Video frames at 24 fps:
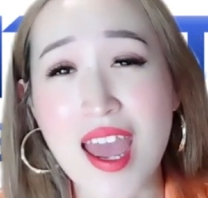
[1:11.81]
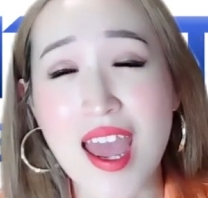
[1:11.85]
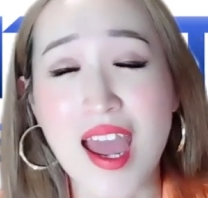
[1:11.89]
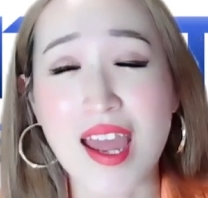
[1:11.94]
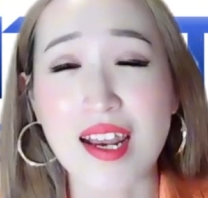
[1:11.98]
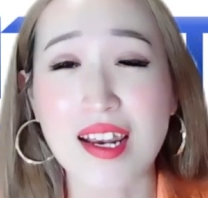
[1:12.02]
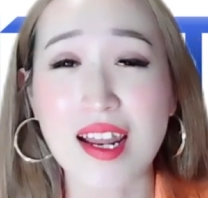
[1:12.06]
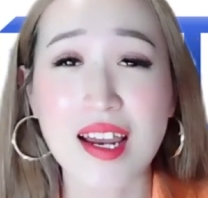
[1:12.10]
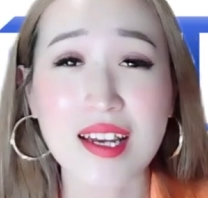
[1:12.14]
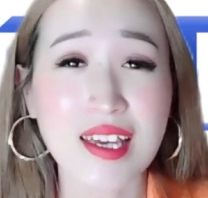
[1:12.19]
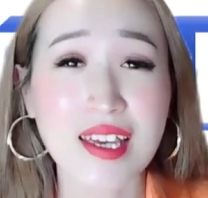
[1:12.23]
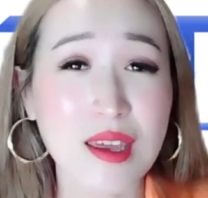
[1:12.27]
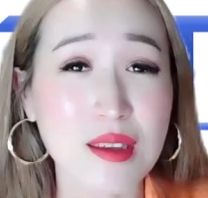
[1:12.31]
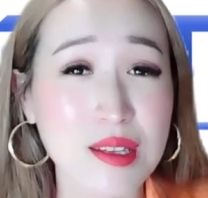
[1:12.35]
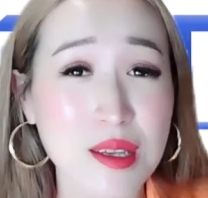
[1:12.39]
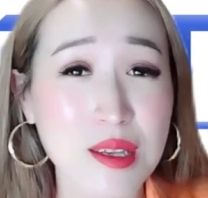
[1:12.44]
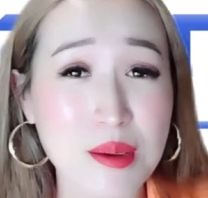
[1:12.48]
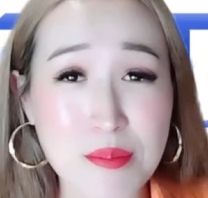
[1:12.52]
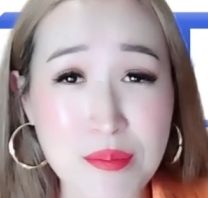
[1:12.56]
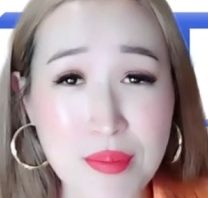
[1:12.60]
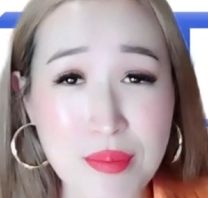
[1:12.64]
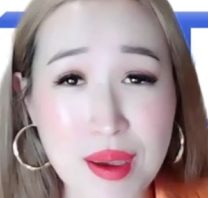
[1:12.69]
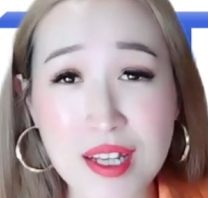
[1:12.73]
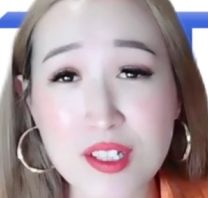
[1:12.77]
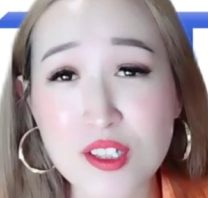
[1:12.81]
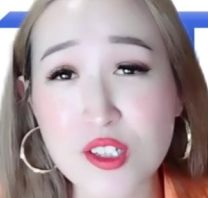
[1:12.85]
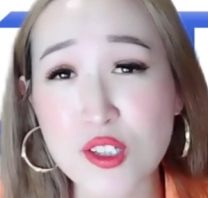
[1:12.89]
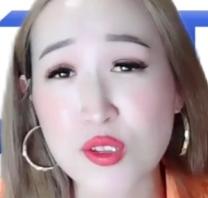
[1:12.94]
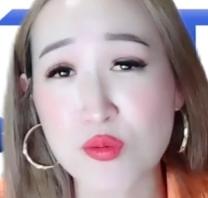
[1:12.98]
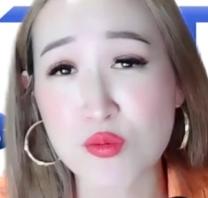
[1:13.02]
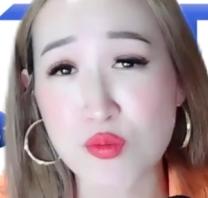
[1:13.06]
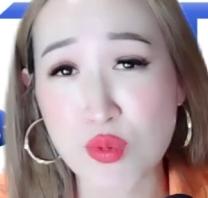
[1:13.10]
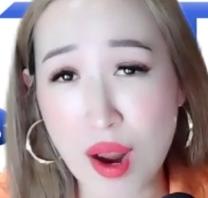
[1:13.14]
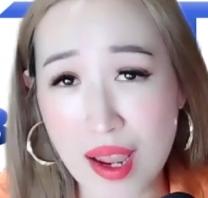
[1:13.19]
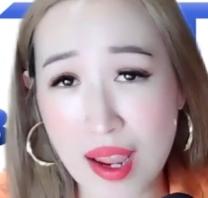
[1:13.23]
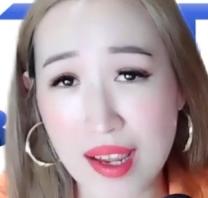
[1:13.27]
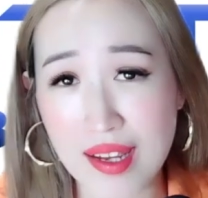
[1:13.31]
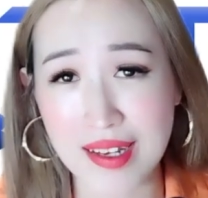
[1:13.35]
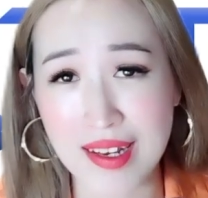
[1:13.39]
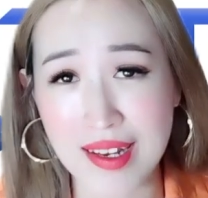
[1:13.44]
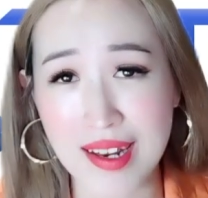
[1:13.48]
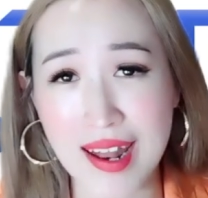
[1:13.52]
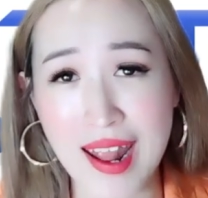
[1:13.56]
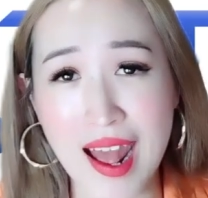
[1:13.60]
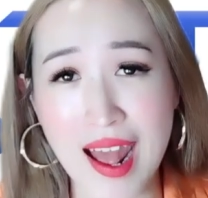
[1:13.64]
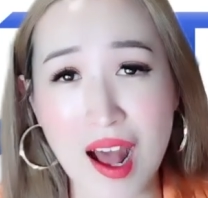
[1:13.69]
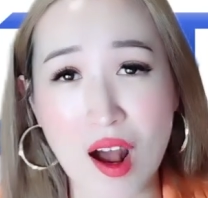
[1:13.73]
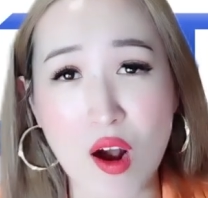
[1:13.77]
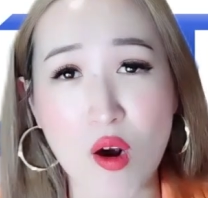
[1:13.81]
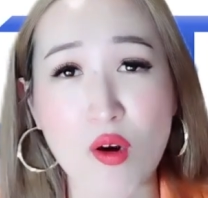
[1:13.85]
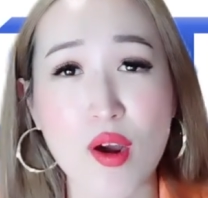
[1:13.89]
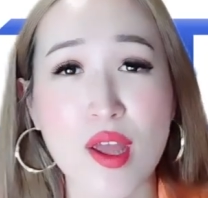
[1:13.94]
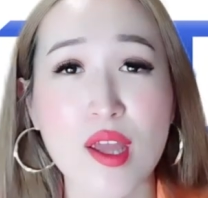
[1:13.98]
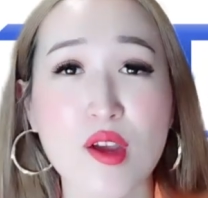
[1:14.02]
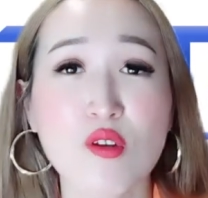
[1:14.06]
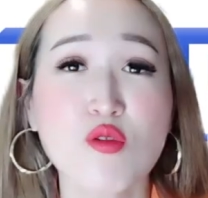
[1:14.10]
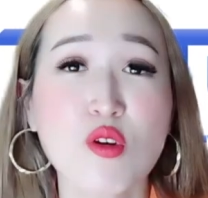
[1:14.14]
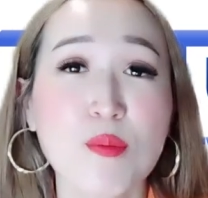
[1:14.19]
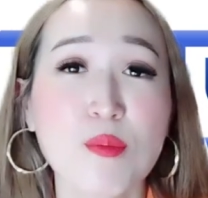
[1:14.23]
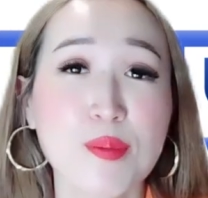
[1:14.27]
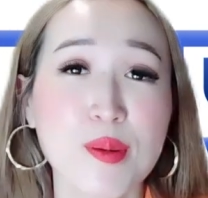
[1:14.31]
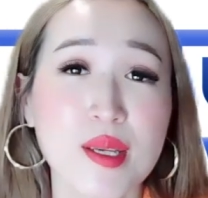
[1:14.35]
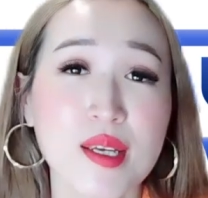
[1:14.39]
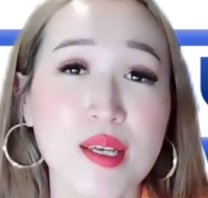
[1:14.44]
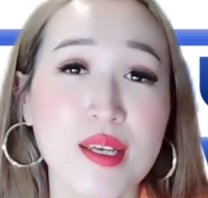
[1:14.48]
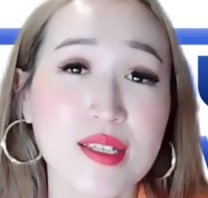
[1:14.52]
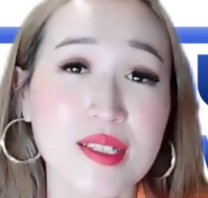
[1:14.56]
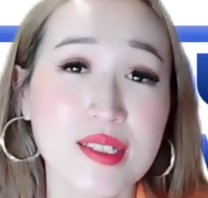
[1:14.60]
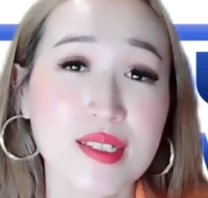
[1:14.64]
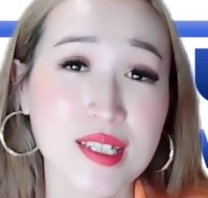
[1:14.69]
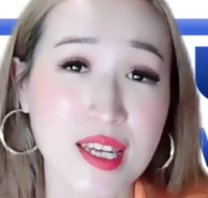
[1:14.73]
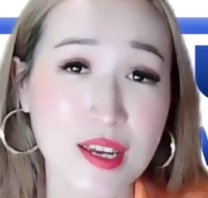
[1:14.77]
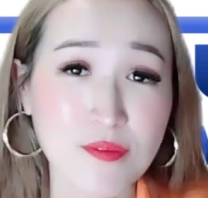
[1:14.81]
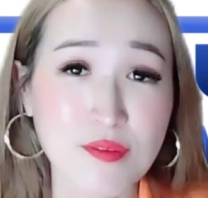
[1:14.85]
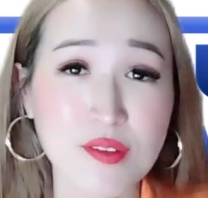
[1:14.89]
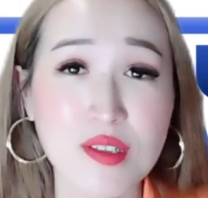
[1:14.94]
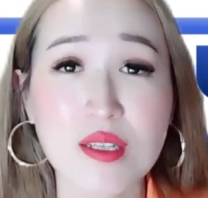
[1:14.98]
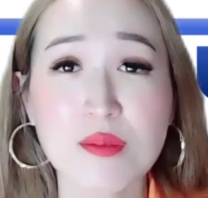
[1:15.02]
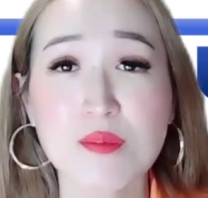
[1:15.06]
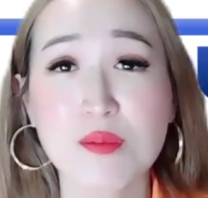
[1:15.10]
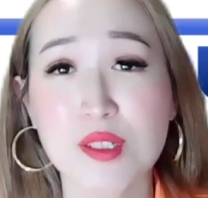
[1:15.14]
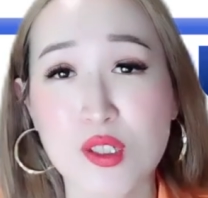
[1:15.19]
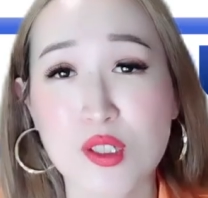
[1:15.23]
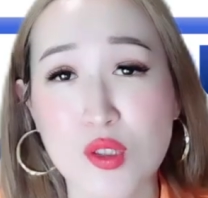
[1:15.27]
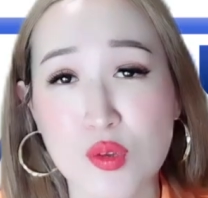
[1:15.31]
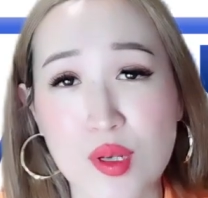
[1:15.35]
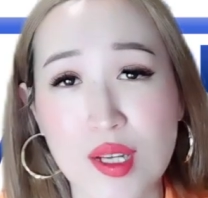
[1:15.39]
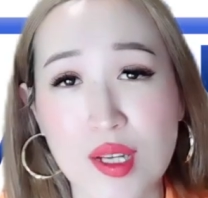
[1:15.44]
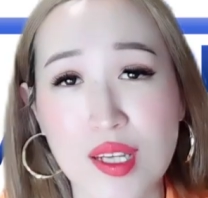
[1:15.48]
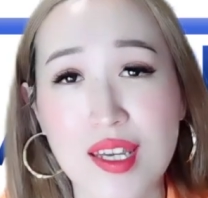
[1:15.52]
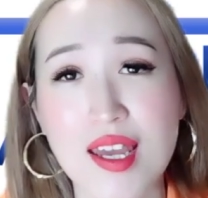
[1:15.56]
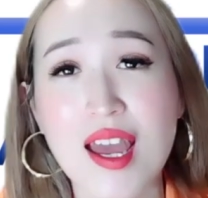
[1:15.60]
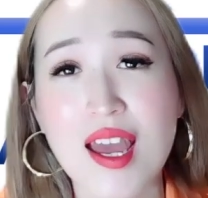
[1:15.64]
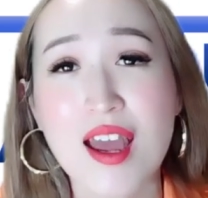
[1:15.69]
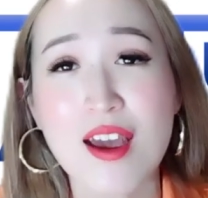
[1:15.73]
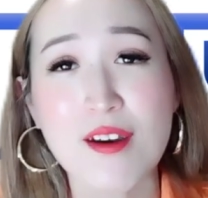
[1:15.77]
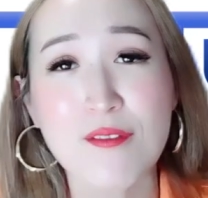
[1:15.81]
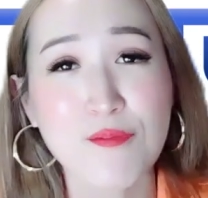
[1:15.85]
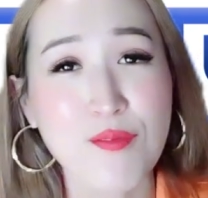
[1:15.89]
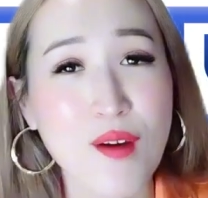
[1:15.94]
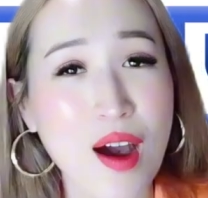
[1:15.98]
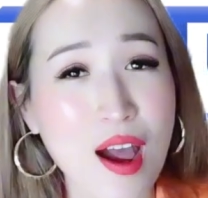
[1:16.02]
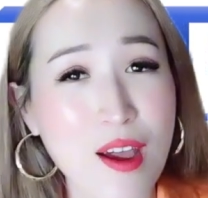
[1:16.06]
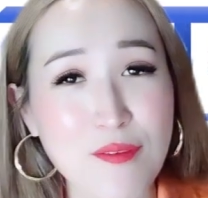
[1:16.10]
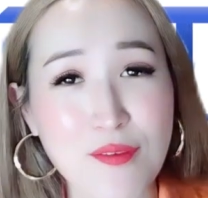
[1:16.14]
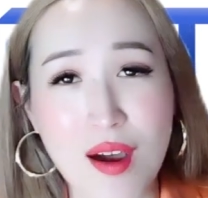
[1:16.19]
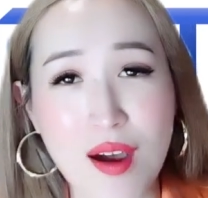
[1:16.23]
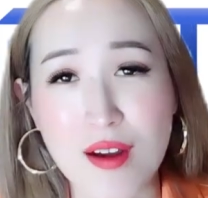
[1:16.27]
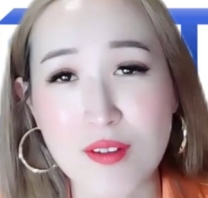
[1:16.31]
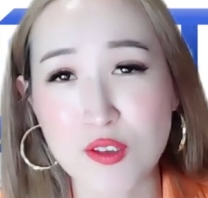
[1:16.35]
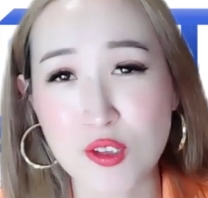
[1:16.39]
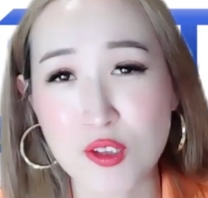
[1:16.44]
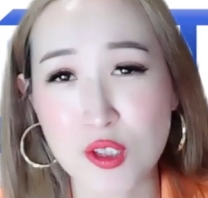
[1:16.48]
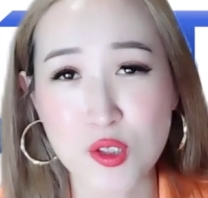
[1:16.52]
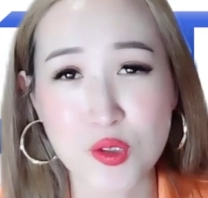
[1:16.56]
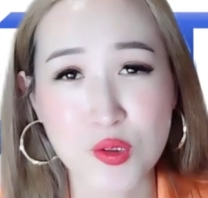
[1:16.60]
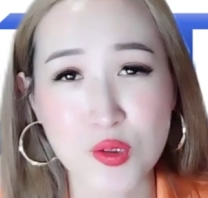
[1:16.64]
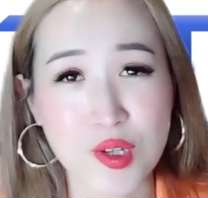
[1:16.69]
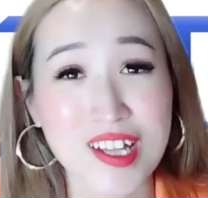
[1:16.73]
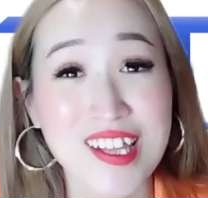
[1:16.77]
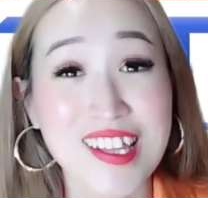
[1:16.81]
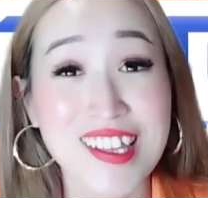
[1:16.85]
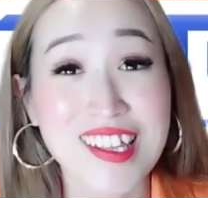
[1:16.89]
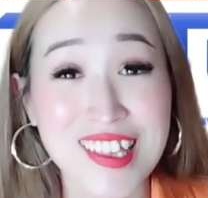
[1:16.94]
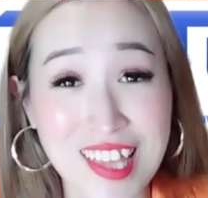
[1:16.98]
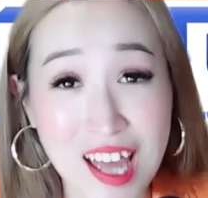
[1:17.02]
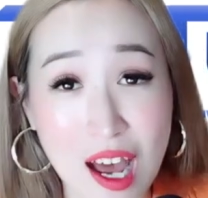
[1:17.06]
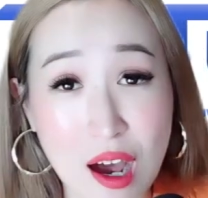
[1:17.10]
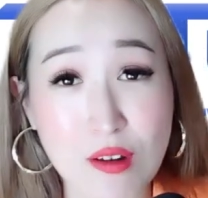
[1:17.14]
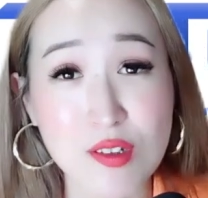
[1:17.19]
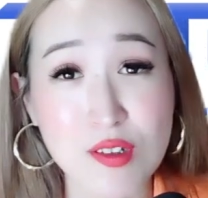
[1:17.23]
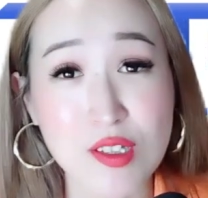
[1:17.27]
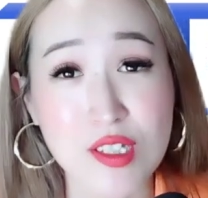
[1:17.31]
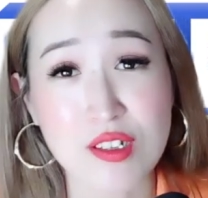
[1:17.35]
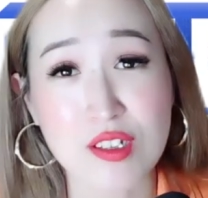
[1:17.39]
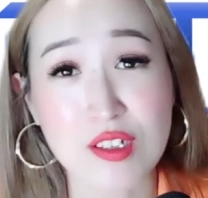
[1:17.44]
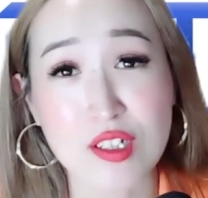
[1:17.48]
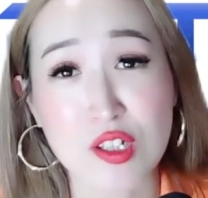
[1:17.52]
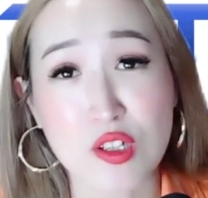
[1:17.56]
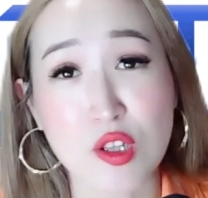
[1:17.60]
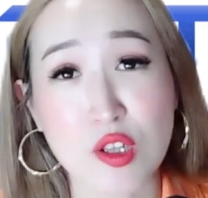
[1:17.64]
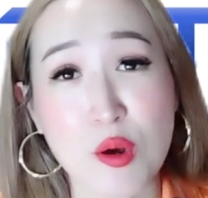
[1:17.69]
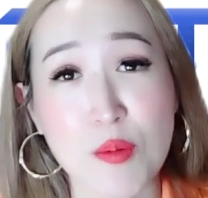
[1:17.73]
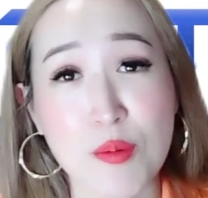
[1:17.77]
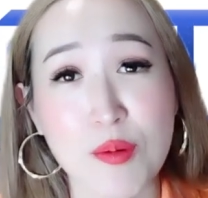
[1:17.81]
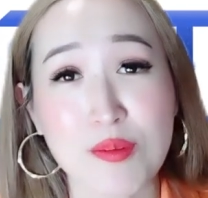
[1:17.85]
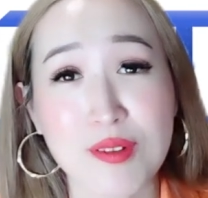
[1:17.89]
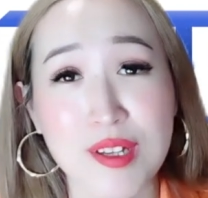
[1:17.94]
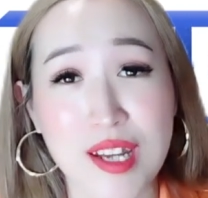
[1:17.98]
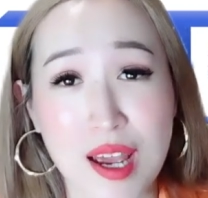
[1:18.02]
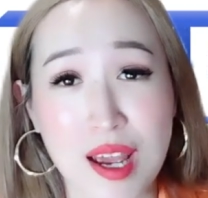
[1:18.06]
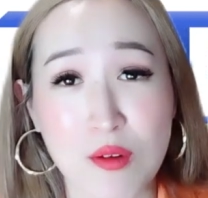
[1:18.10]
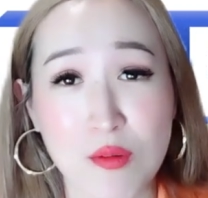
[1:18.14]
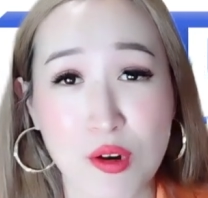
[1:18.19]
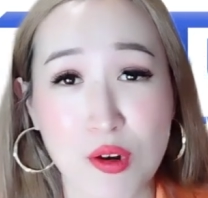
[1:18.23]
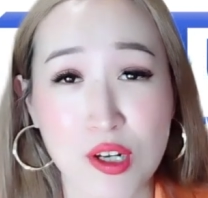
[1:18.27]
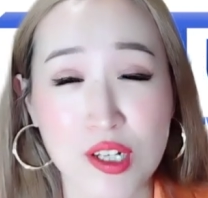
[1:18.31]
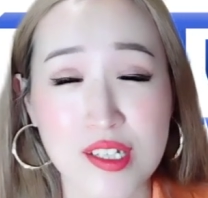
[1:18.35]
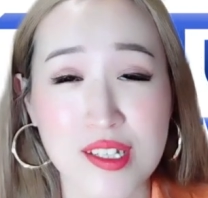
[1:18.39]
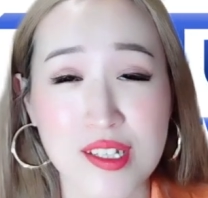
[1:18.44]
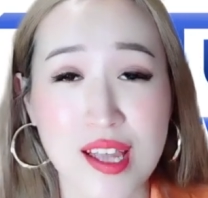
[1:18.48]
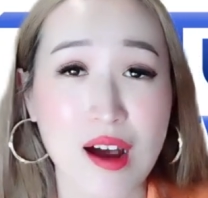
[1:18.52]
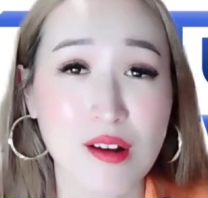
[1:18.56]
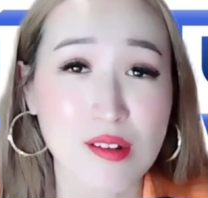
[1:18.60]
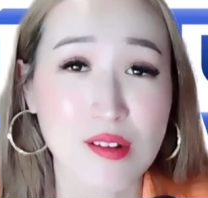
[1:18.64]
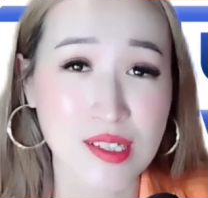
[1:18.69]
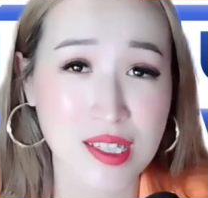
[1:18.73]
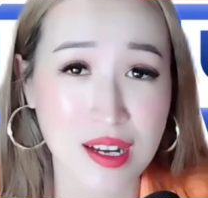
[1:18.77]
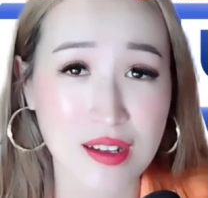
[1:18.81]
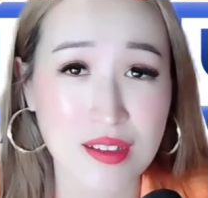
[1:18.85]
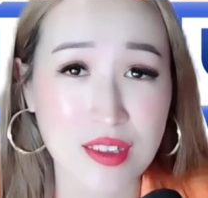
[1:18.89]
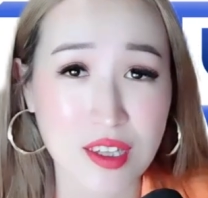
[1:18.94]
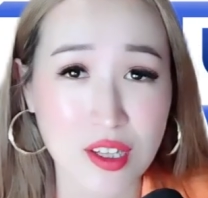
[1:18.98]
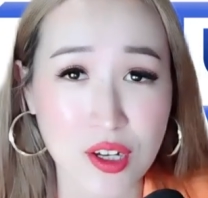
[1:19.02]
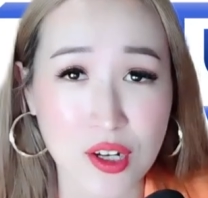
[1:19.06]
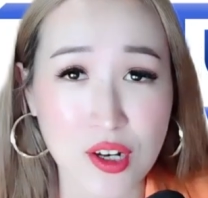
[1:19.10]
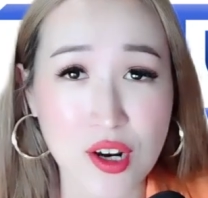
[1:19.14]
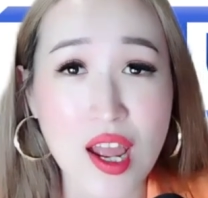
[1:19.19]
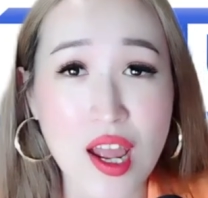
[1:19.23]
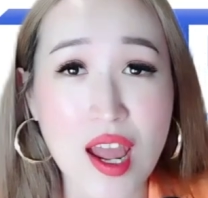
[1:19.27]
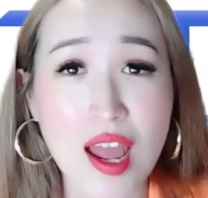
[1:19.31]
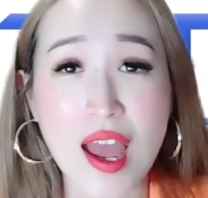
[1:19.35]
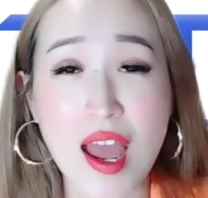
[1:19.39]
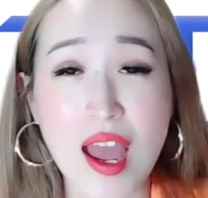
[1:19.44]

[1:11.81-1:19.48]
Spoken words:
And I can imagine right now, it will be definitely between 500 to 1,000 global networks outside there.